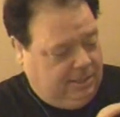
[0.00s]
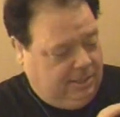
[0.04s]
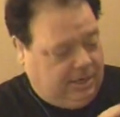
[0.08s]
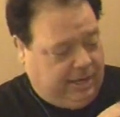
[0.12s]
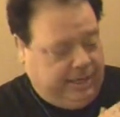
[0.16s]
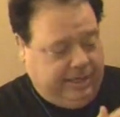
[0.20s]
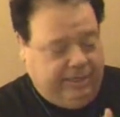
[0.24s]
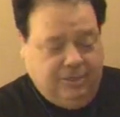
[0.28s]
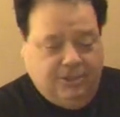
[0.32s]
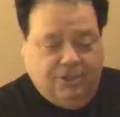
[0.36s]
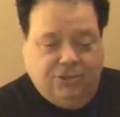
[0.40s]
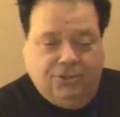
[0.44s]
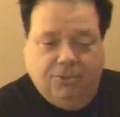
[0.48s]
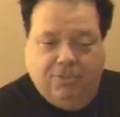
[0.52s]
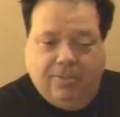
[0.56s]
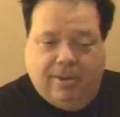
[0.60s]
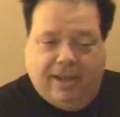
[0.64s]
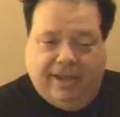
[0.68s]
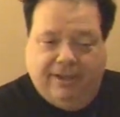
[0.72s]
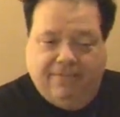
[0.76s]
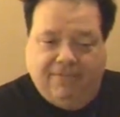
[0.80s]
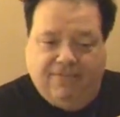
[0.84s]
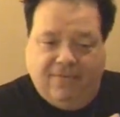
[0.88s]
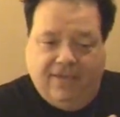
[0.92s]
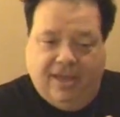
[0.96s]
Here I can do
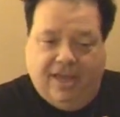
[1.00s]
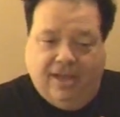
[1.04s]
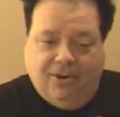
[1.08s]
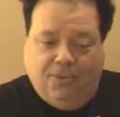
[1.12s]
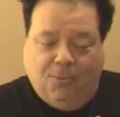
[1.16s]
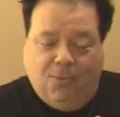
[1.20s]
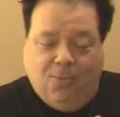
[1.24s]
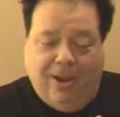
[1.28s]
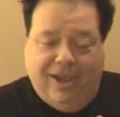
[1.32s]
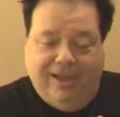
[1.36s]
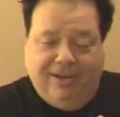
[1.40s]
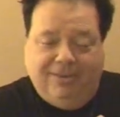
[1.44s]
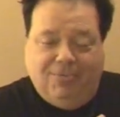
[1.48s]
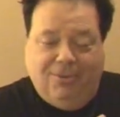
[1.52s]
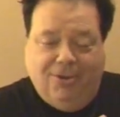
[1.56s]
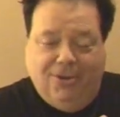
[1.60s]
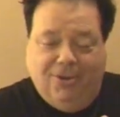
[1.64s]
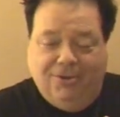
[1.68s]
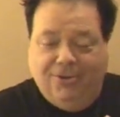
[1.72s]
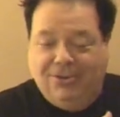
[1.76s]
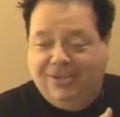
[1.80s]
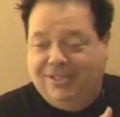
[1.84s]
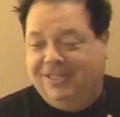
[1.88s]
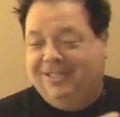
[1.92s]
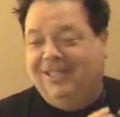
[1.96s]
my Vanna White
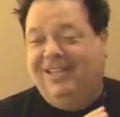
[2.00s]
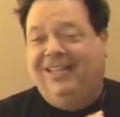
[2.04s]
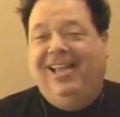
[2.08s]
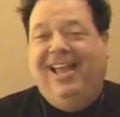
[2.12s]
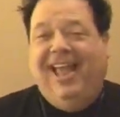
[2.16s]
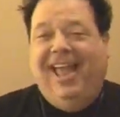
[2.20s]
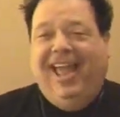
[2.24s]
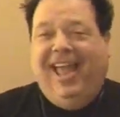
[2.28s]
pose.